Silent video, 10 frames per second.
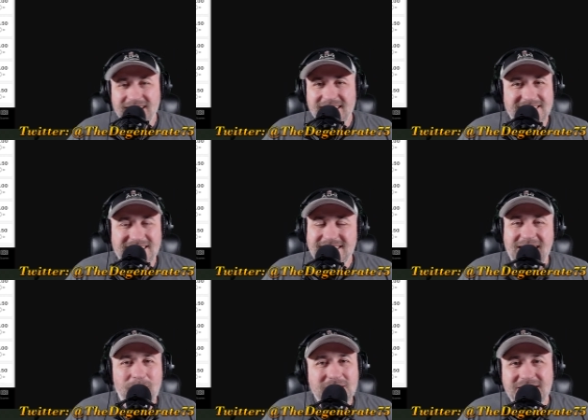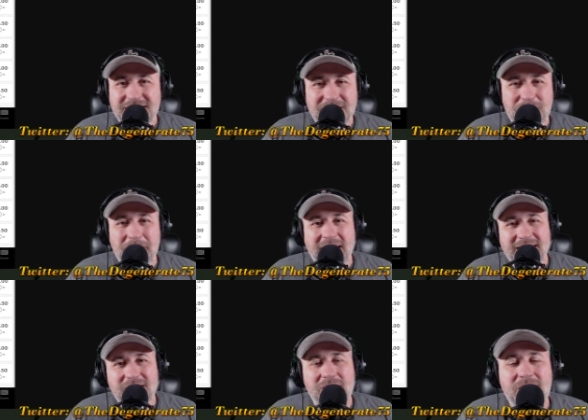That's just not what you do,
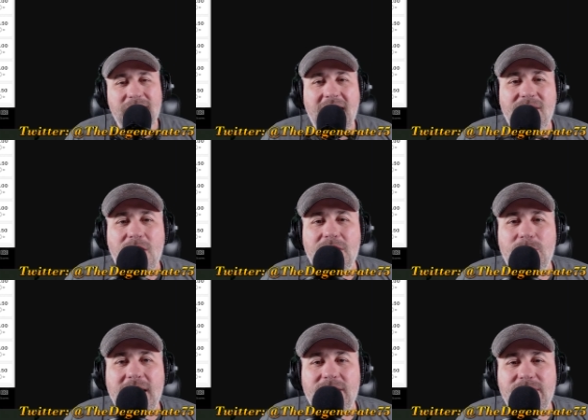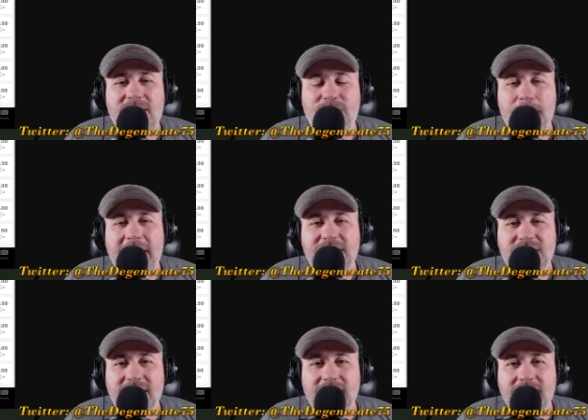man. You don't even have all the relevant
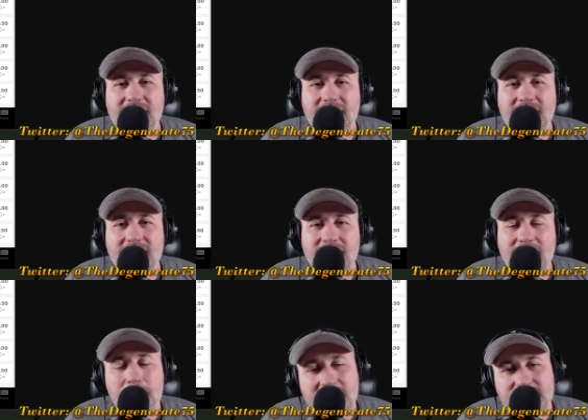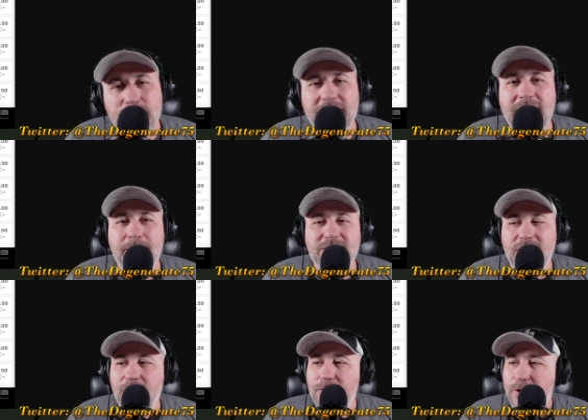information. I'm going to let you redeem
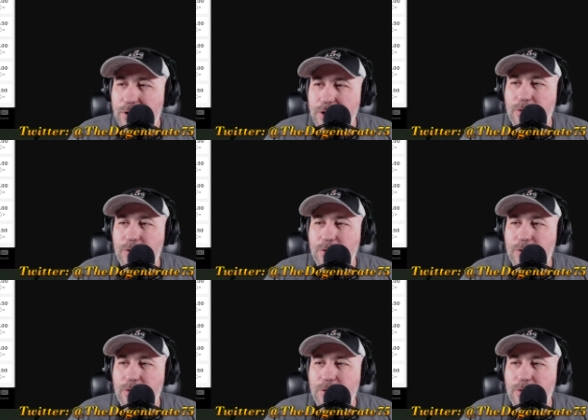yourself. New